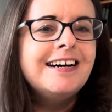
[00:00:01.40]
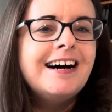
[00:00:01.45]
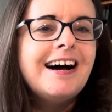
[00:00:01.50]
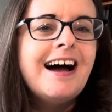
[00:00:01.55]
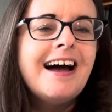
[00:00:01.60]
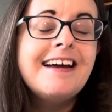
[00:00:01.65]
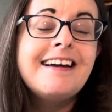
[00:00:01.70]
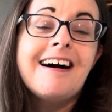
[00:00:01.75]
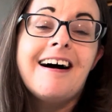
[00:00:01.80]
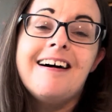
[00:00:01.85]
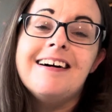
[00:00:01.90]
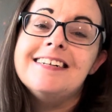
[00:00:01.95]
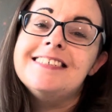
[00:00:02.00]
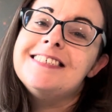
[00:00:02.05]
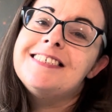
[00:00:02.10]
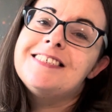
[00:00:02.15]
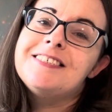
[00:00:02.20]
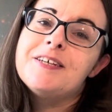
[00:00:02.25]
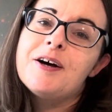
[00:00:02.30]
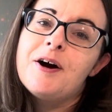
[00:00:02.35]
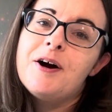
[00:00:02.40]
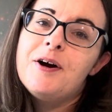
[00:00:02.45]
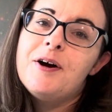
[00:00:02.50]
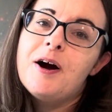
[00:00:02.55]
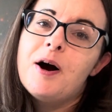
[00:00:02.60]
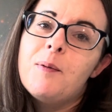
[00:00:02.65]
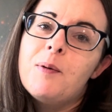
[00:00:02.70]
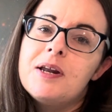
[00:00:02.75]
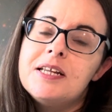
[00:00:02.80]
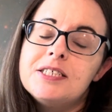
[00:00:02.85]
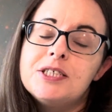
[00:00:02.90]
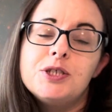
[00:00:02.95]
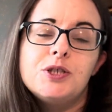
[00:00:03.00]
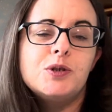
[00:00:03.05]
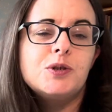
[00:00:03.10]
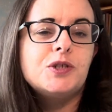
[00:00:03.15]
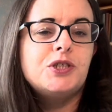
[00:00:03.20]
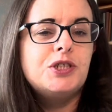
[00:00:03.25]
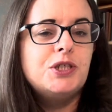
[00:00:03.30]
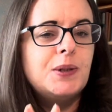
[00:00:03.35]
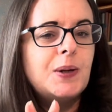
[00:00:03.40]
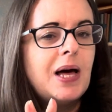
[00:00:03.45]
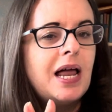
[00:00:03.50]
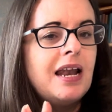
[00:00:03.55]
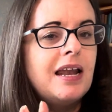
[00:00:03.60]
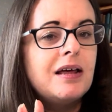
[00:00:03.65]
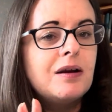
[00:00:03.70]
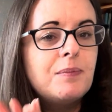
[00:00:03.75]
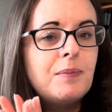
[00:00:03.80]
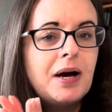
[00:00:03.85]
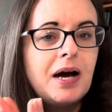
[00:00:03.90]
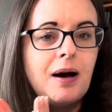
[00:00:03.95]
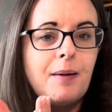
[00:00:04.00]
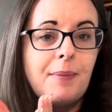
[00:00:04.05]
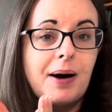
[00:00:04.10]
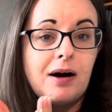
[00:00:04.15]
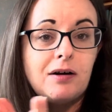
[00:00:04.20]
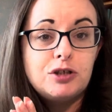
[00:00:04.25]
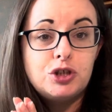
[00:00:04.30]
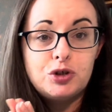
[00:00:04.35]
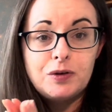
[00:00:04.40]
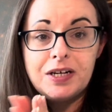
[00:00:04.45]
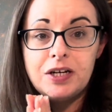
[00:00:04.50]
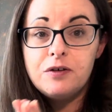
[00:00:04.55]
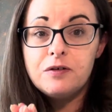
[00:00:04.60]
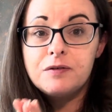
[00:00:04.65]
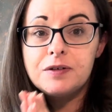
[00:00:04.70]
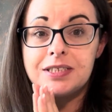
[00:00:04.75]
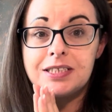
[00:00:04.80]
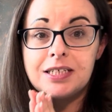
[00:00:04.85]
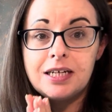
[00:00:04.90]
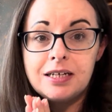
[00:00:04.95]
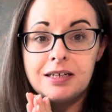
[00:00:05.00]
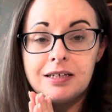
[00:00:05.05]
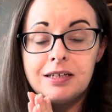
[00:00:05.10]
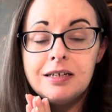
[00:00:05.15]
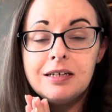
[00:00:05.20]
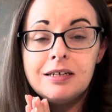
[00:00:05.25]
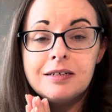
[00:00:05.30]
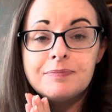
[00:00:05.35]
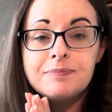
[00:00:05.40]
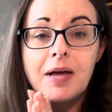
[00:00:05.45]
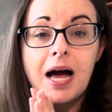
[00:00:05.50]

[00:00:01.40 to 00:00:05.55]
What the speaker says: Hey guys, so I wanted to talk to you a little bit about adrenal fatigue